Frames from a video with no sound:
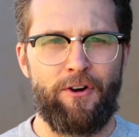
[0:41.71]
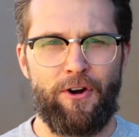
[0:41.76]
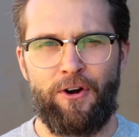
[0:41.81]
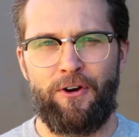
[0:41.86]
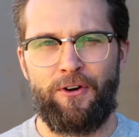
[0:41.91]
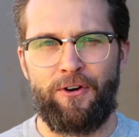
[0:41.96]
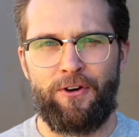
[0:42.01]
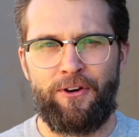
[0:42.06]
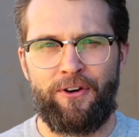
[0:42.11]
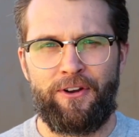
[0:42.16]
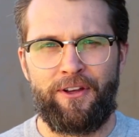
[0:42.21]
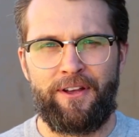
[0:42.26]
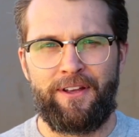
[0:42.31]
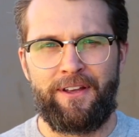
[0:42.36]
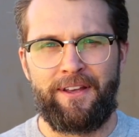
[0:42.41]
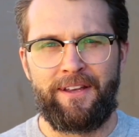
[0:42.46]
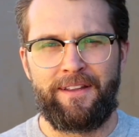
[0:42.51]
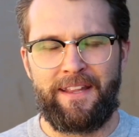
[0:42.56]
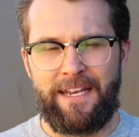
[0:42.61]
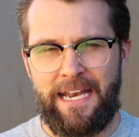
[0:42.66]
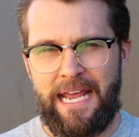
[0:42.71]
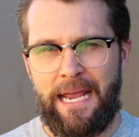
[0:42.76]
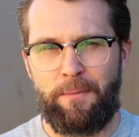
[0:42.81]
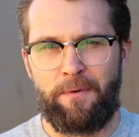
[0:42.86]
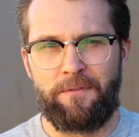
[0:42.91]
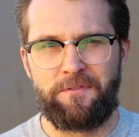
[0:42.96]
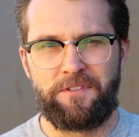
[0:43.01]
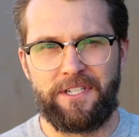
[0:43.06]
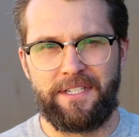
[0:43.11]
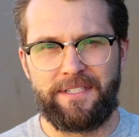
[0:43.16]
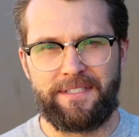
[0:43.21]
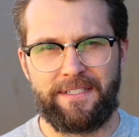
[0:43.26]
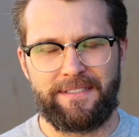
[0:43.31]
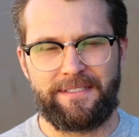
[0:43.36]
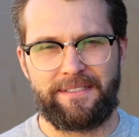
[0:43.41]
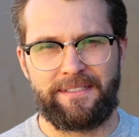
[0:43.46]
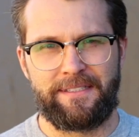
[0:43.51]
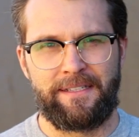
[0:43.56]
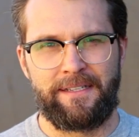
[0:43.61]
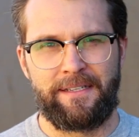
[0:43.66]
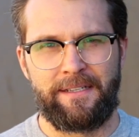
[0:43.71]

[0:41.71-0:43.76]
heard the name of Jesus.